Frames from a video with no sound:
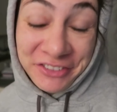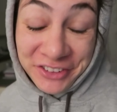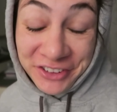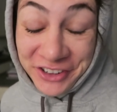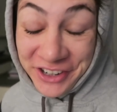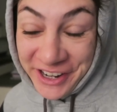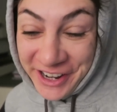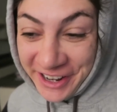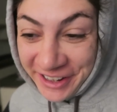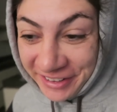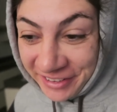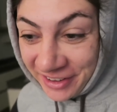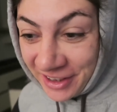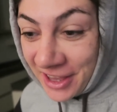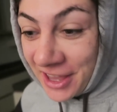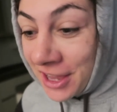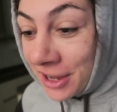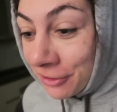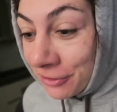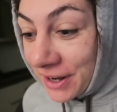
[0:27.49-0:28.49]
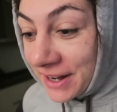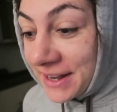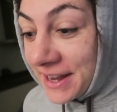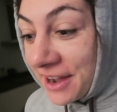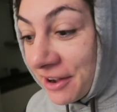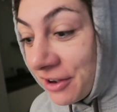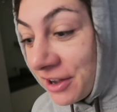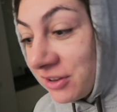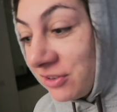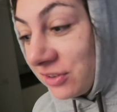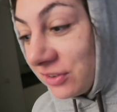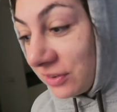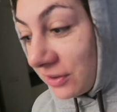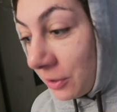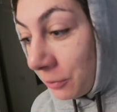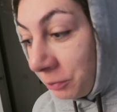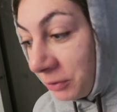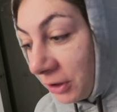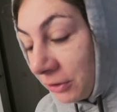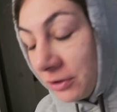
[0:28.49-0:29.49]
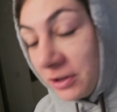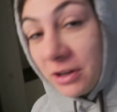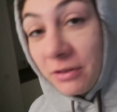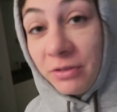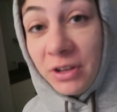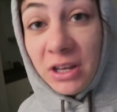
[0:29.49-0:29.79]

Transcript: after that. Right now I just uploaded a